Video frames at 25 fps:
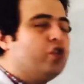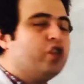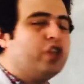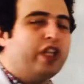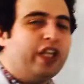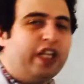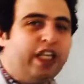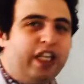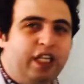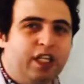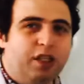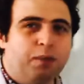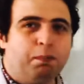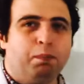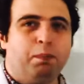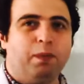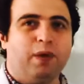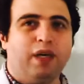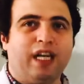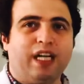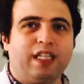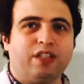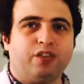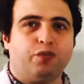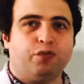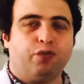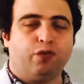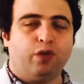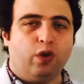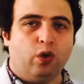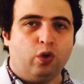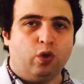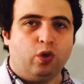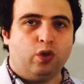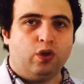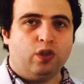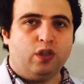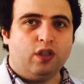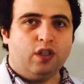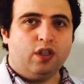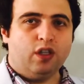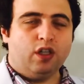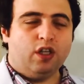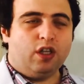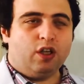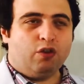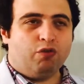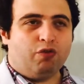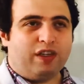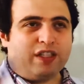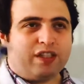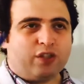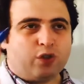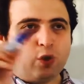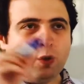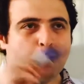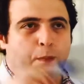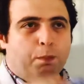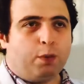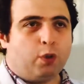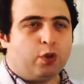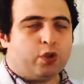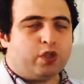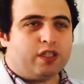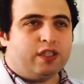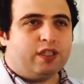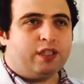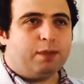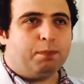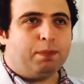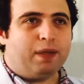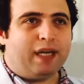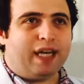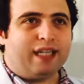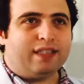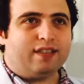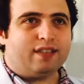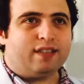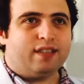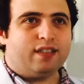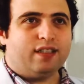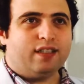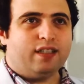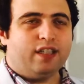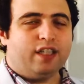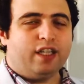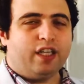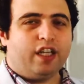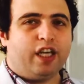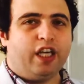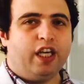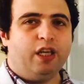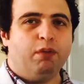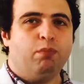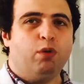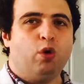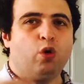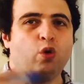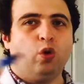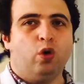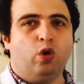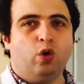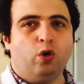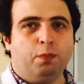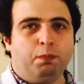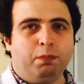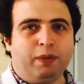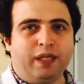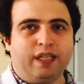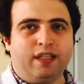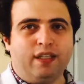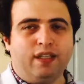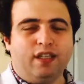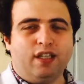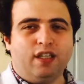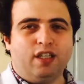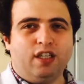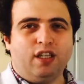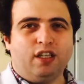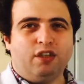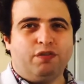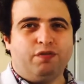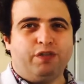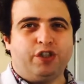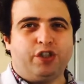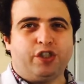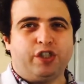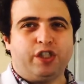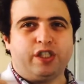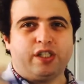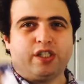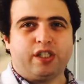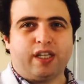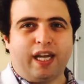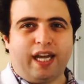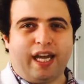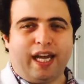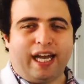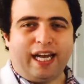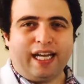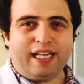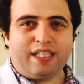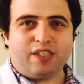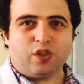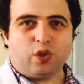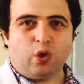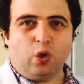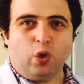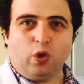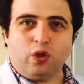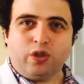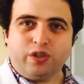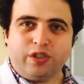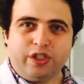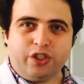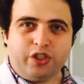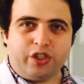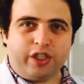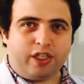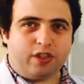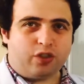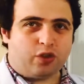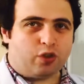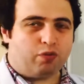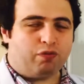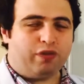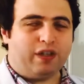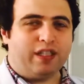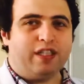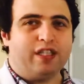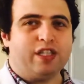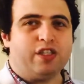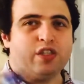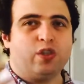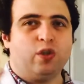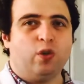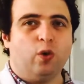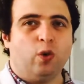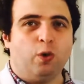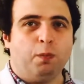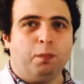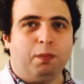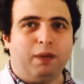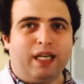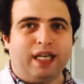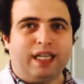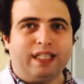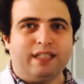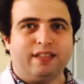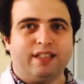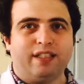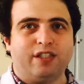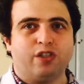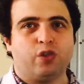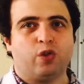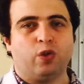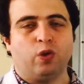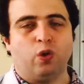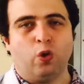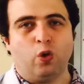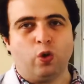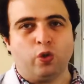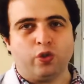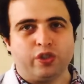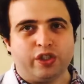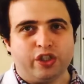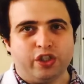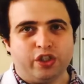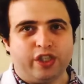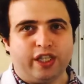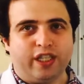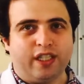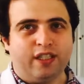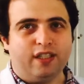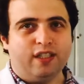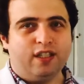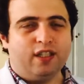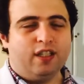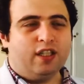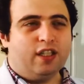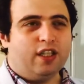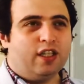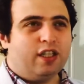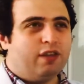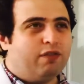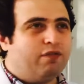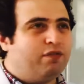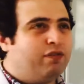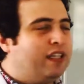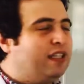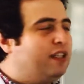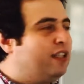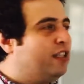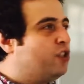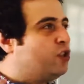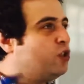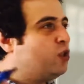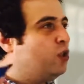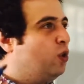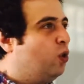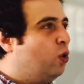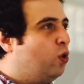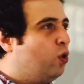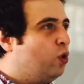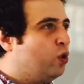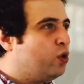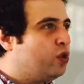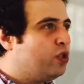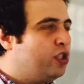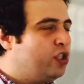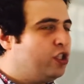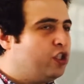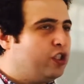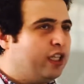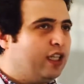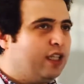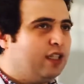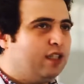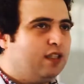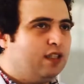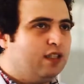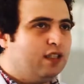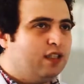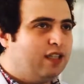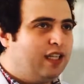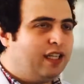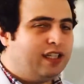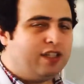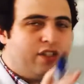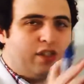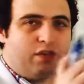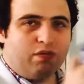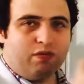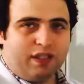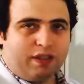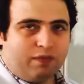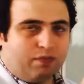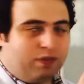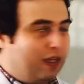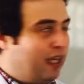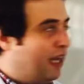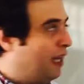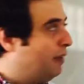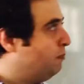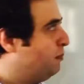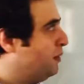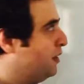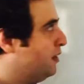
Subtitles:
in blood flow. What composes in the blood? Hemoglobin, which has oxygen. So when there is low blood, there is low oxygen. When there is low oxygen, let's see what will happen.